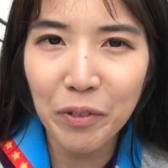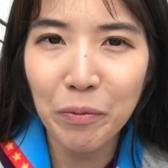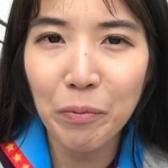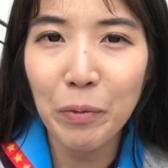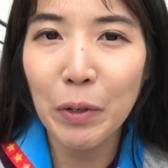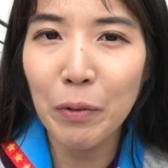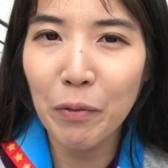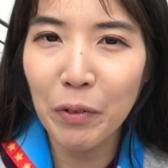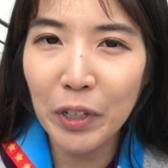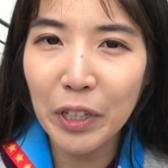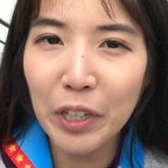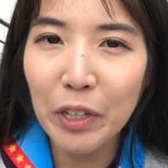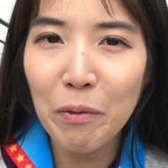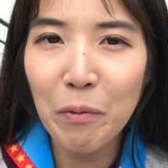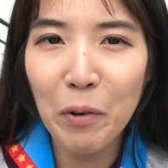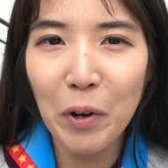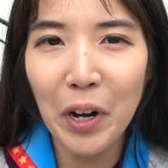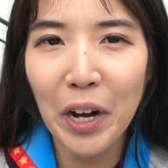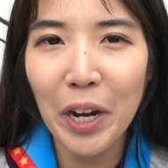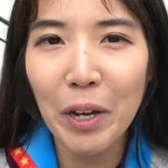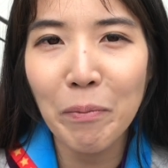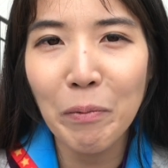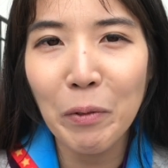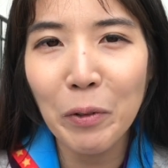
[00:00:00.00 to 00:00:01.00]
we really were
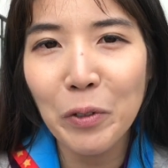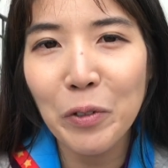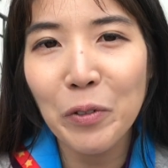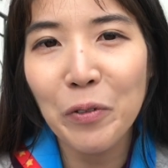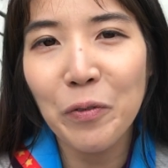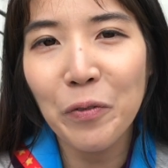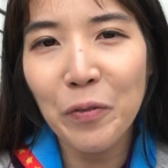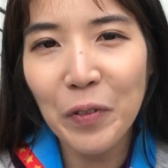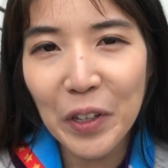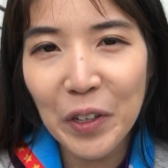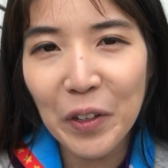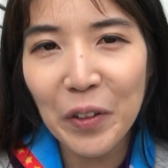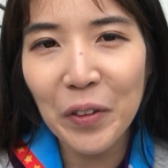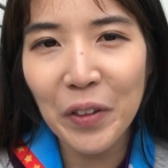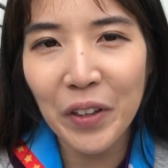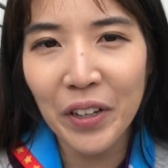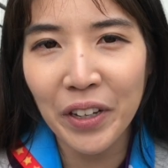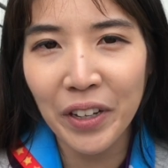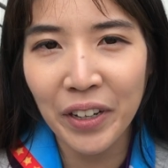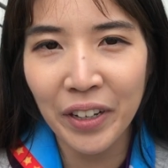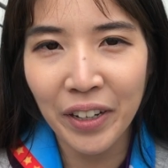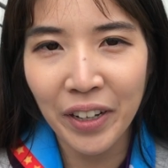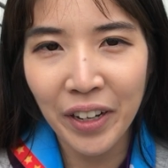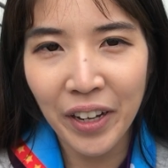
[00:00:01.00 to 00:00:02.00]
able to feel
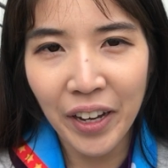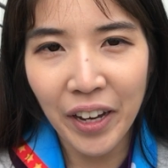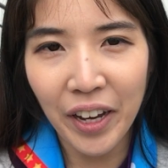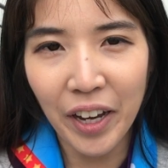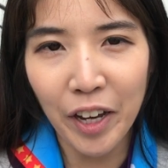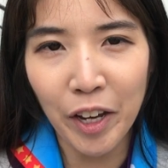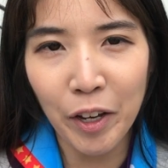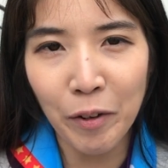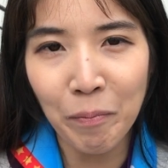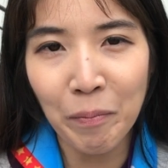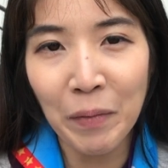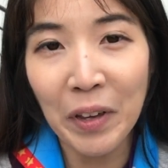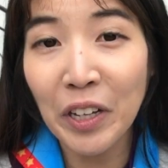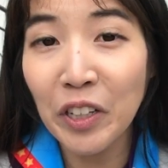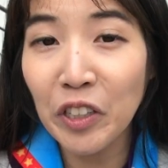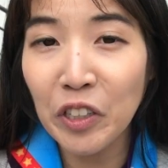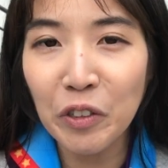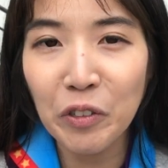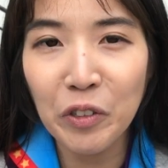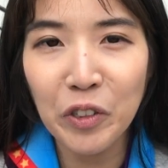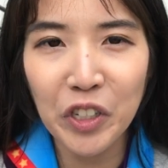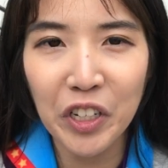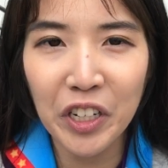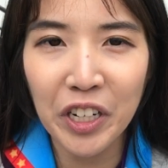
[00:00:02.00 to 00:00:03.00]
the um,
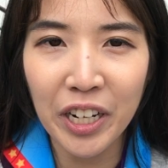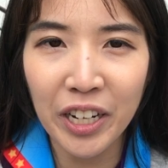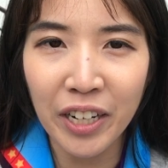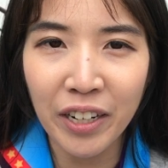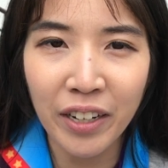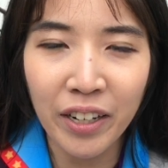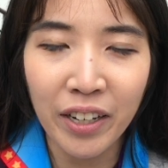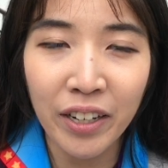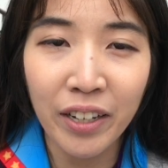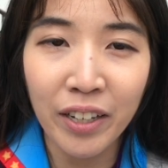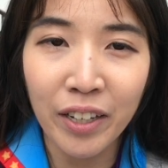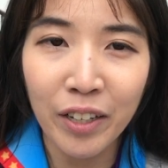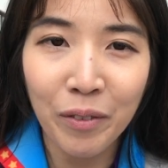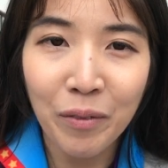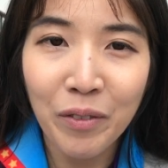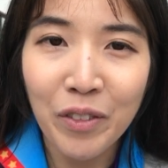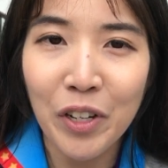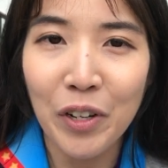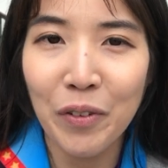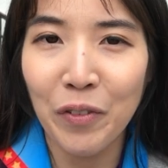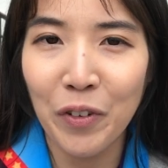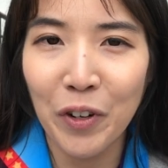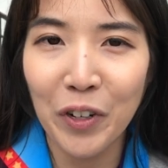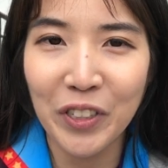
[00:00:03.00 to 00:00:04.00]
inclusion and uh,
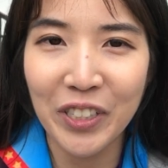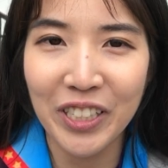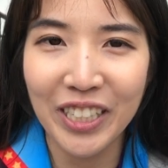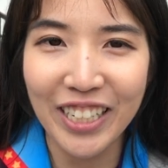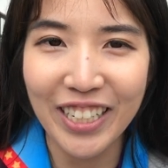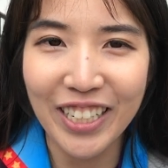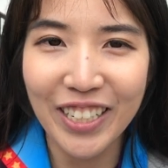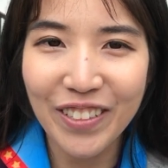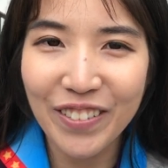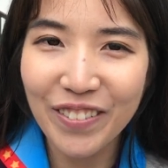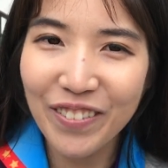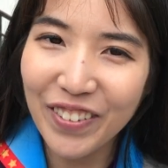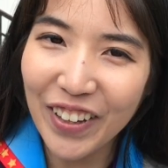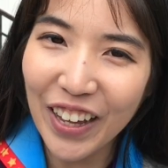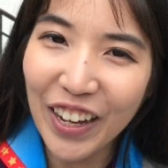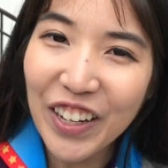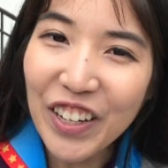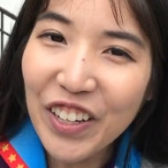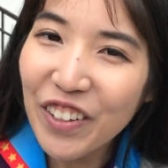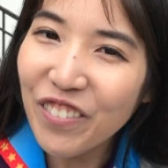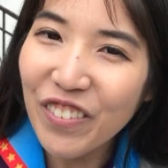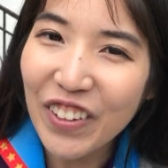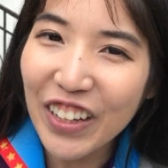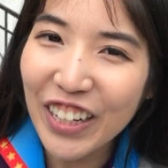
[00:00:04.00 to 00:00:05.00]
diversity. Thank
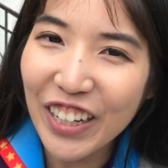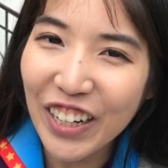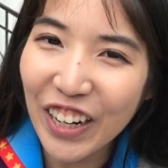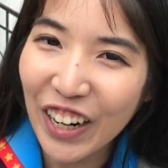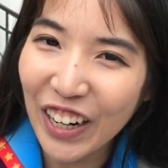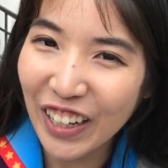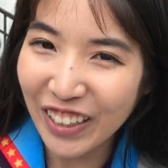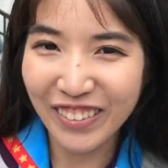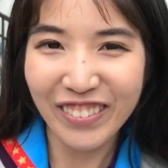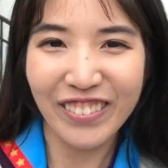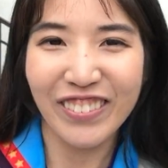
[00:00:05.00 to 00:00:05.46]
you, Peter.